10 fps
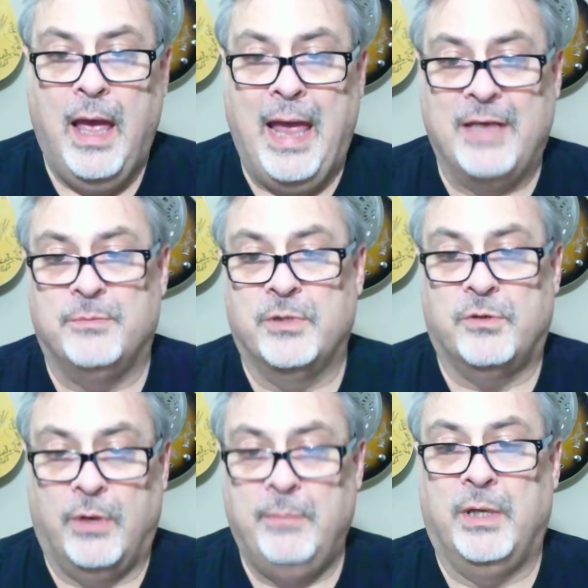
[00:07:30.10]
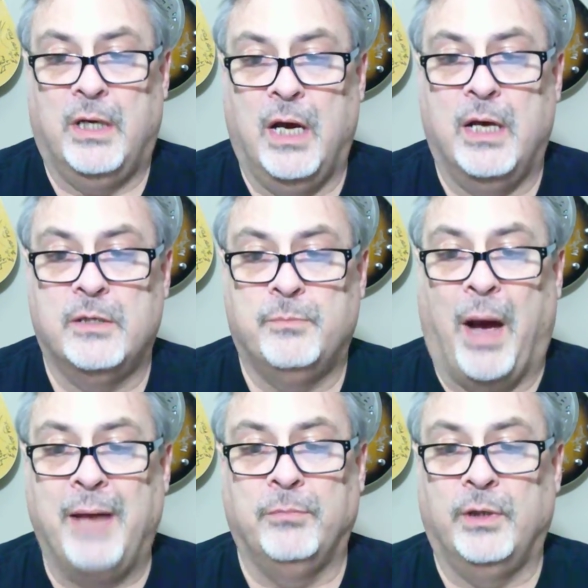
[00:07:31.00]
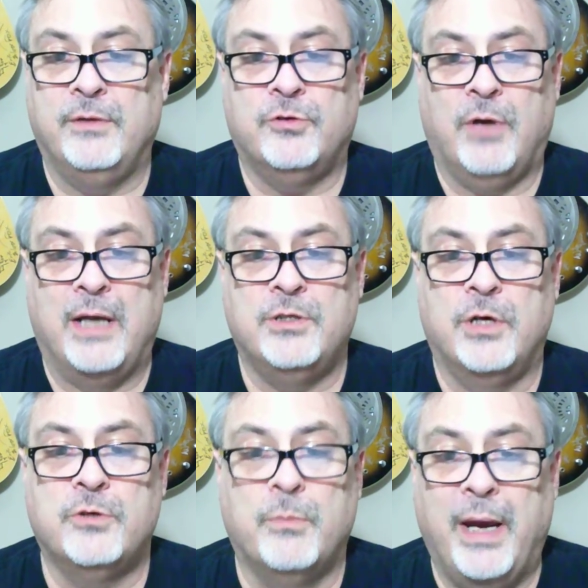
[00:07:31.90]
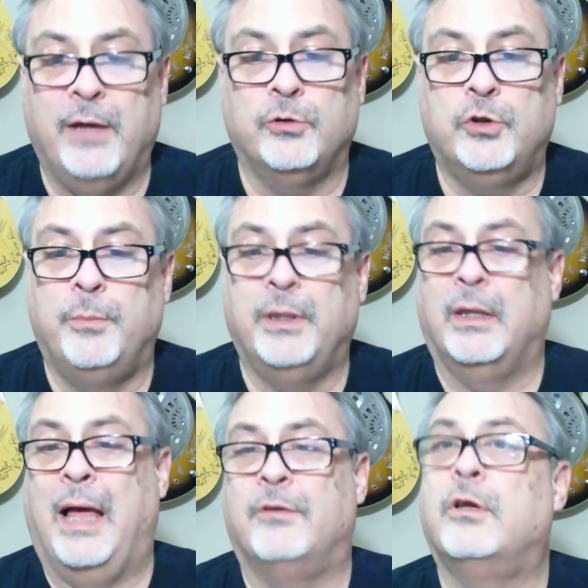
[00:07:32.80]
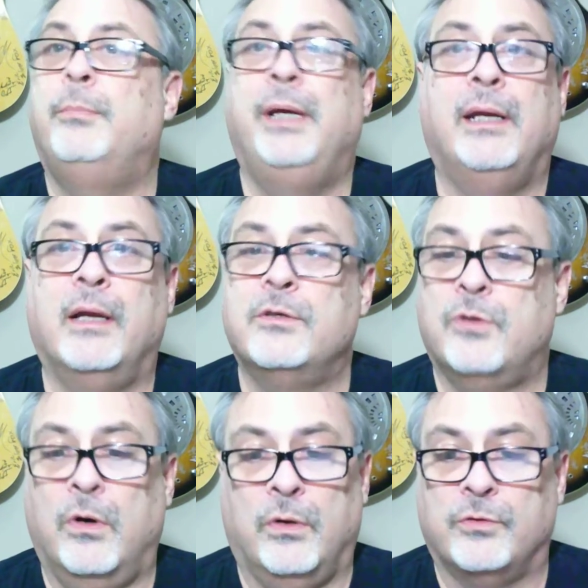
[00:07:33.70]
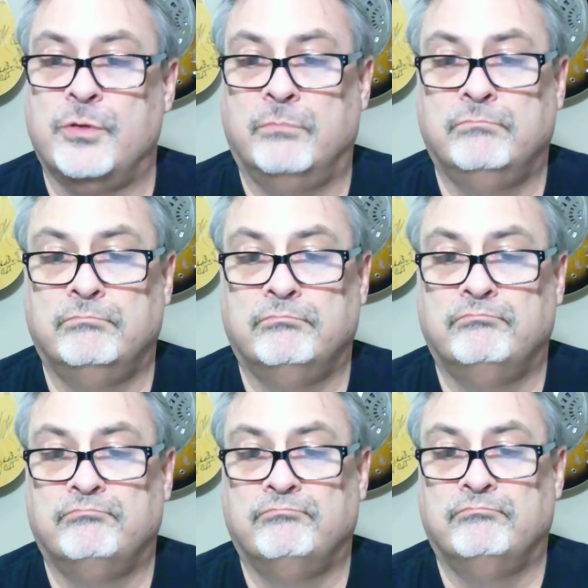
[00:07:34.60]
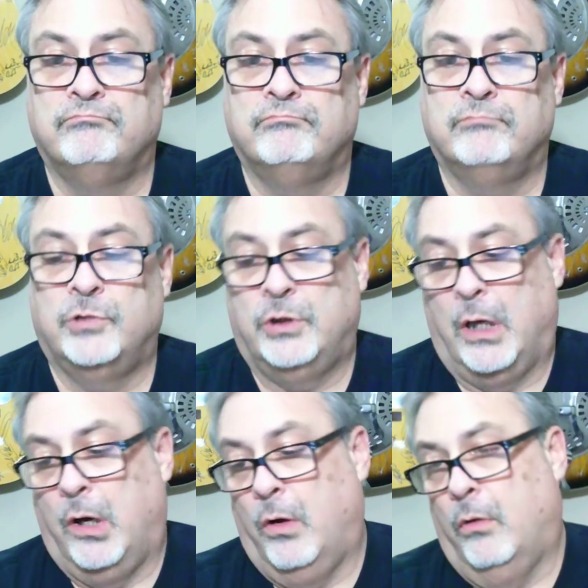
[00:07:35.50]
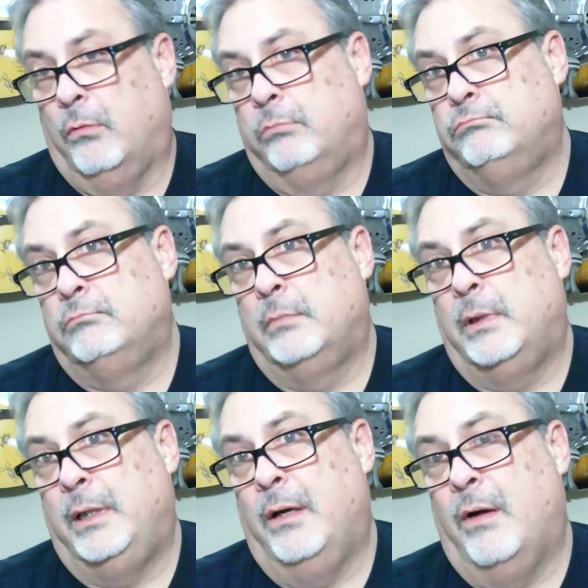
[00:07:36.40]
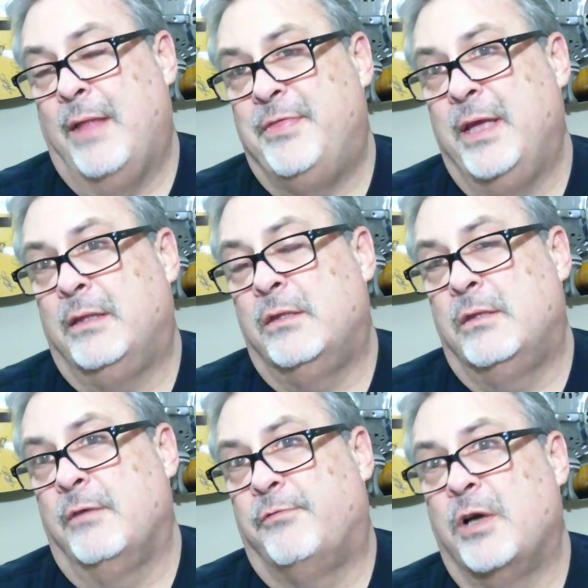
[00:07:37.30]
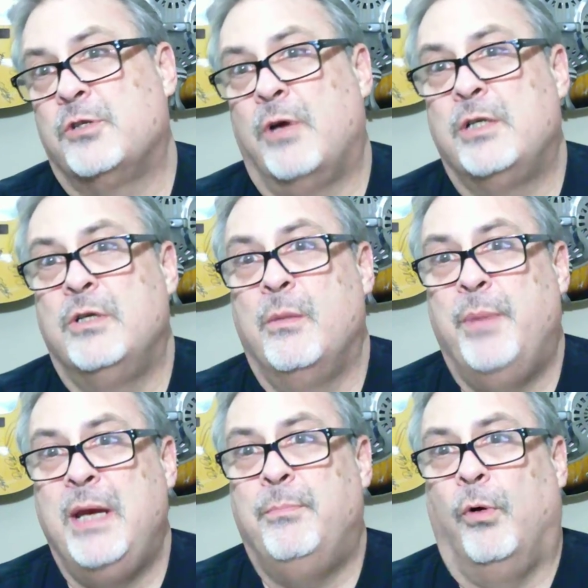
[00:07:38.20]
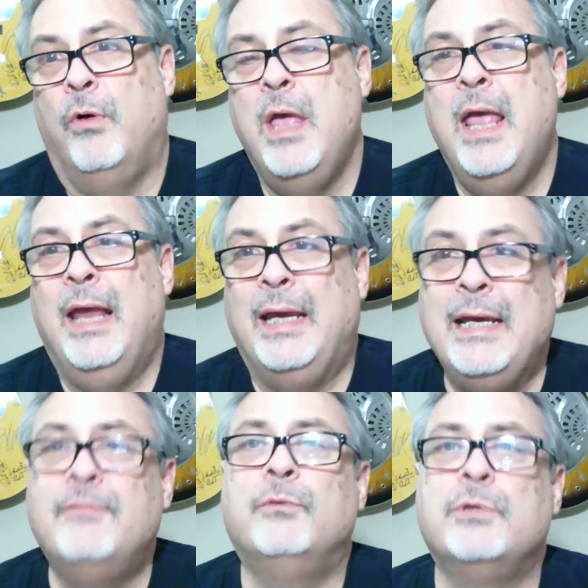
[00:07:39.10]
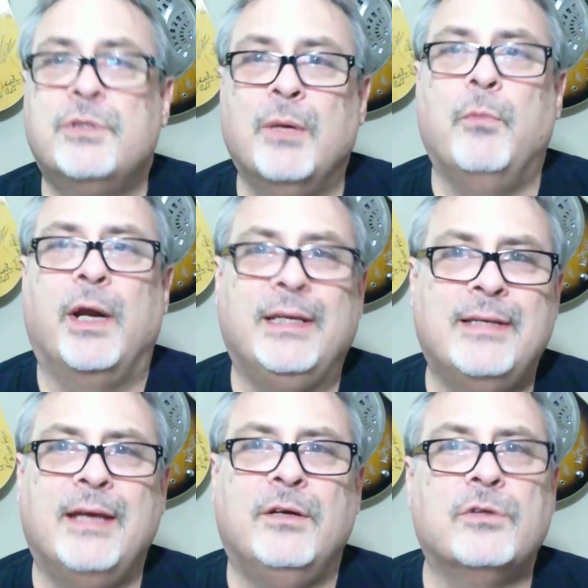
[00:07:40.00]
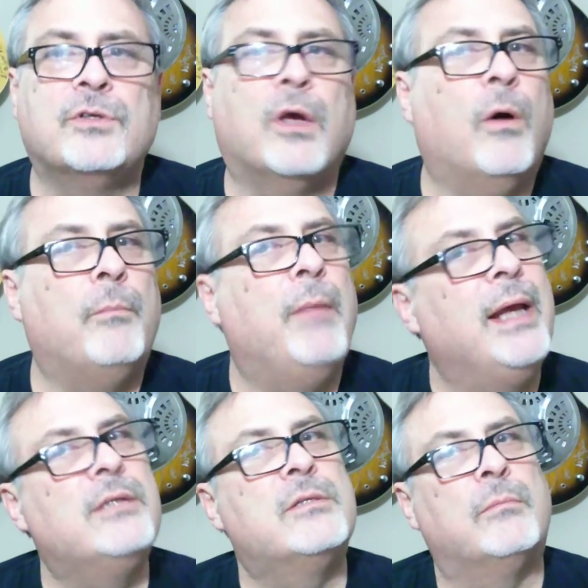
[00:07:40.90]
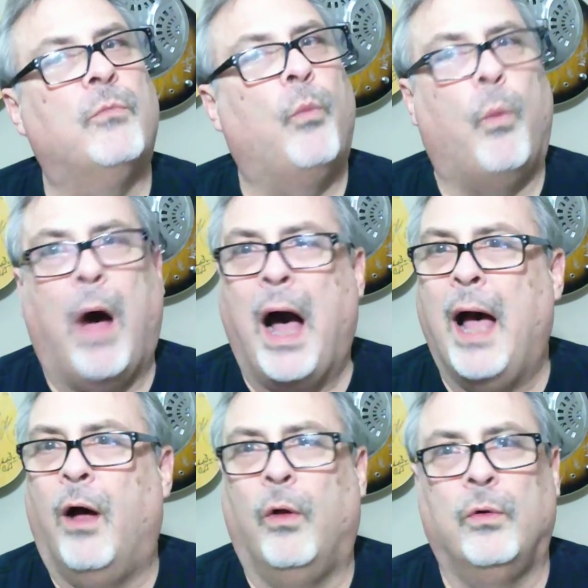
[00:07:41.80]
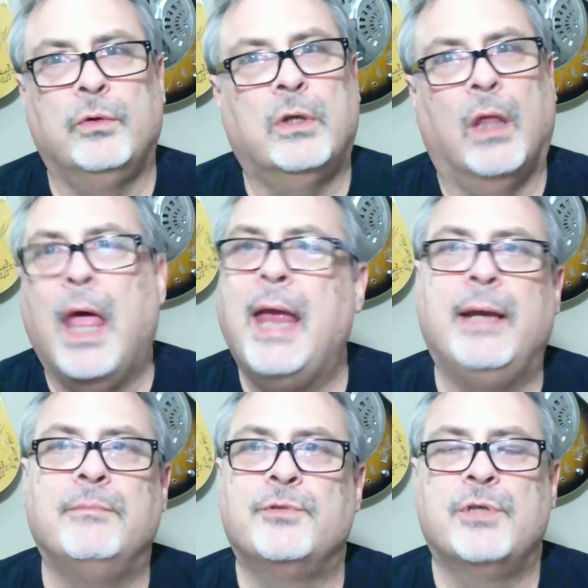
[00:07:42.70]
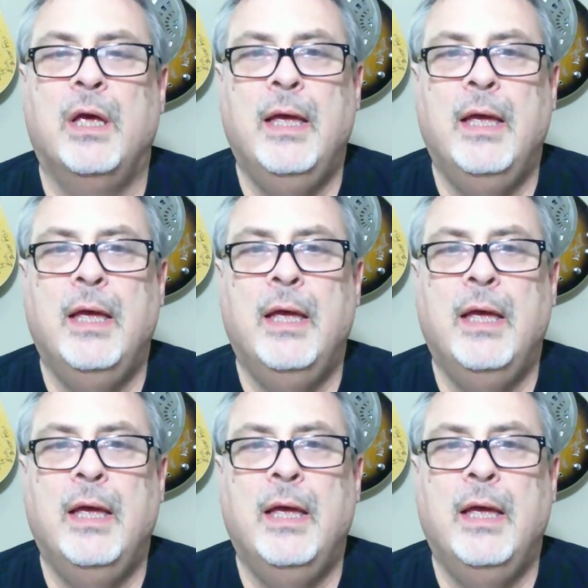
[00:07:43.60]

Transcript: as Miss Greene, because Biden believes transgender males should be allowed to compete against girls. So, you know, I think the frustration of people, even when somebody 10 years ago made some wild claims,